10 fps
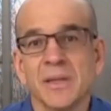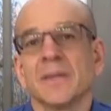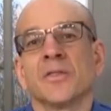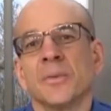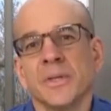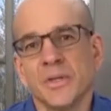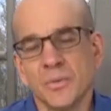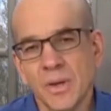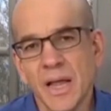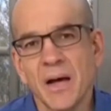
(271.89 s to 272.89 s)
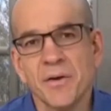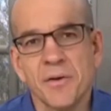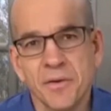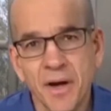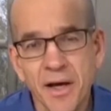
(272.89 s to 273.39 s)
that's going to allow
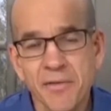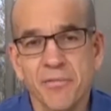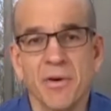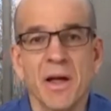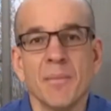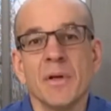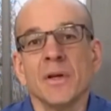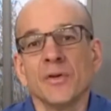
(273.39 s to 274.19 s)
your diaphragm